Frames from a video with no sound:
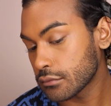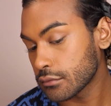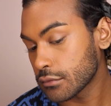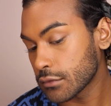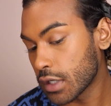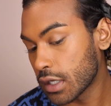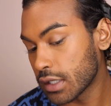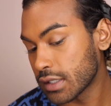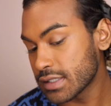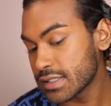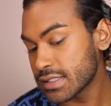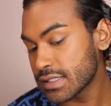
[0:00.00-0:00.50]

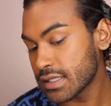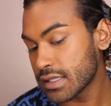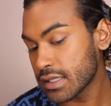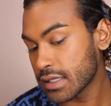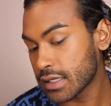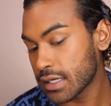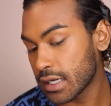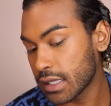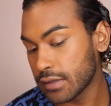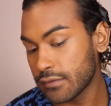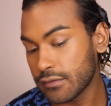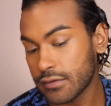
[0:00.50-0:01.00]
Honestly, the
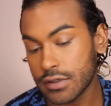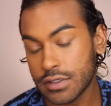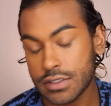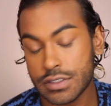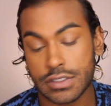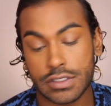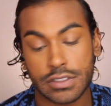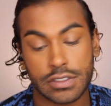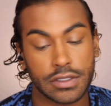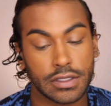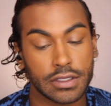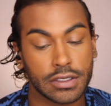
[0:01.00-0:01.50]

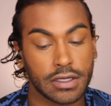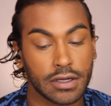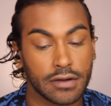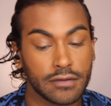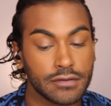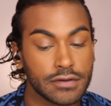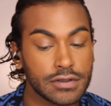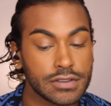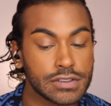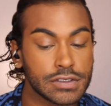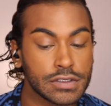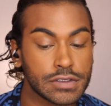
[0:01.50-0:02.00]

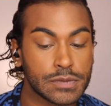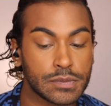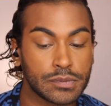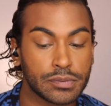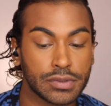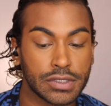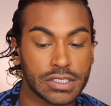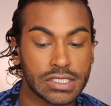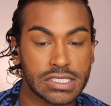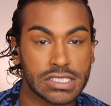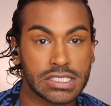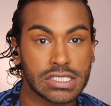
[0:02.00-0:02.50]
coverage looks
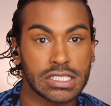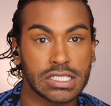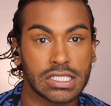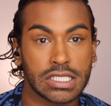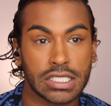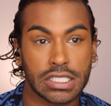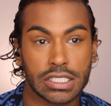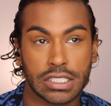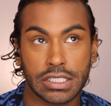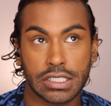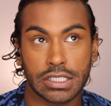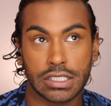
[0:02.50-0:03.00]

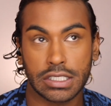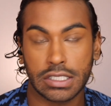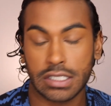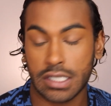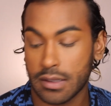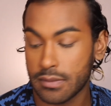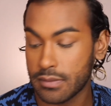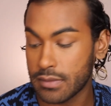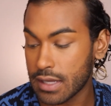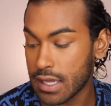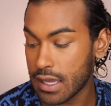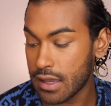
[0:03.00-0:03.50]
pretty good.
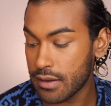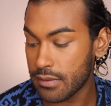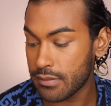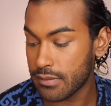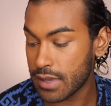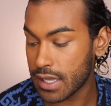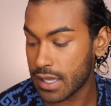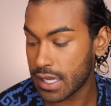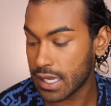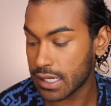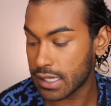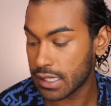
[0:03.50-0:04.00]
I'm not
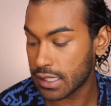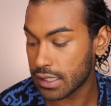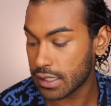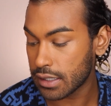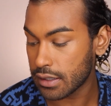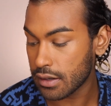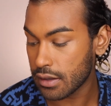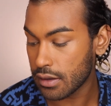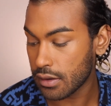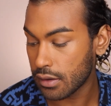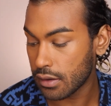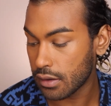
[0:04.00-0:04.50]
mad at it
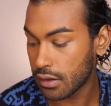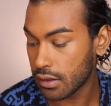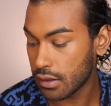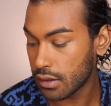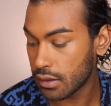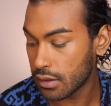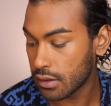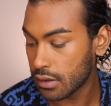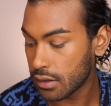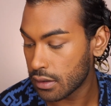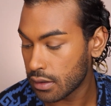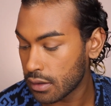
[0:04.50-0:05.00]
at
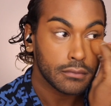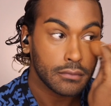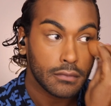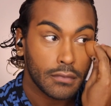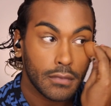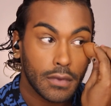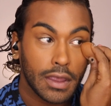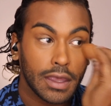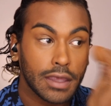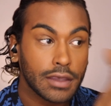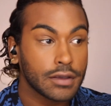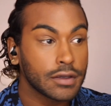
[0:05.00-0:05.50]
all.
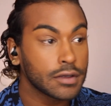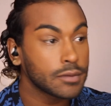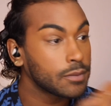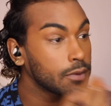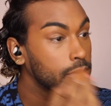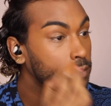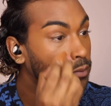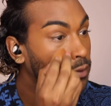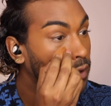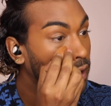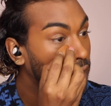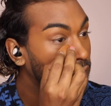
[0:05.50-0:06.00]
It could be
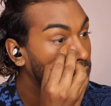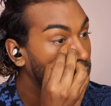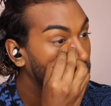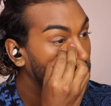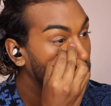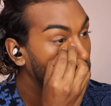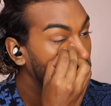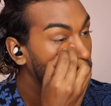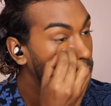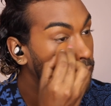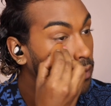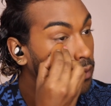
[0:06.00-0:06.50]

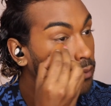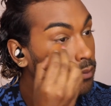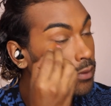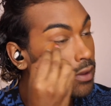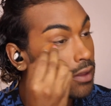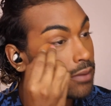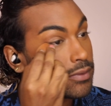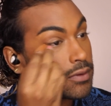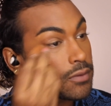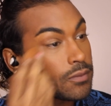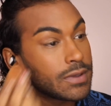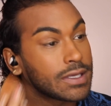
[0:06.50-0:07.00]
brighter, but
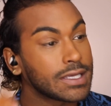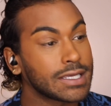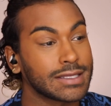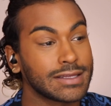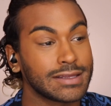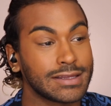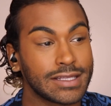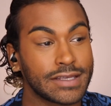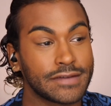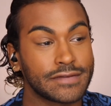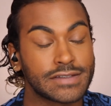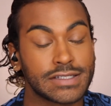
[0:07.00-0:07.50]
maybe we
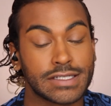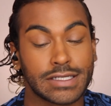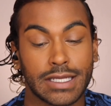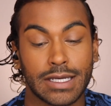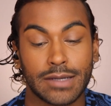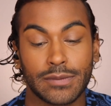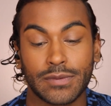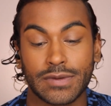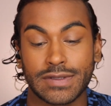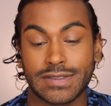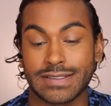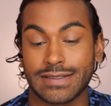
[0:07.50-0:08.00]
can lift it
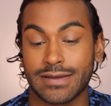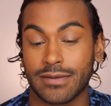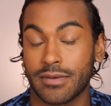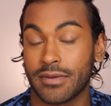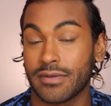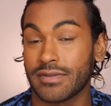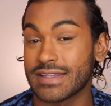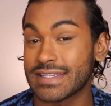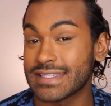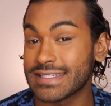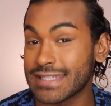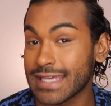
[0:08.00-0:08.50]
up with some
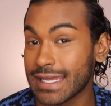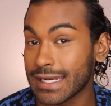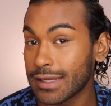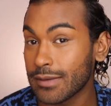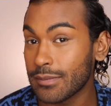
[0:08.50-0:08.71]
of the setting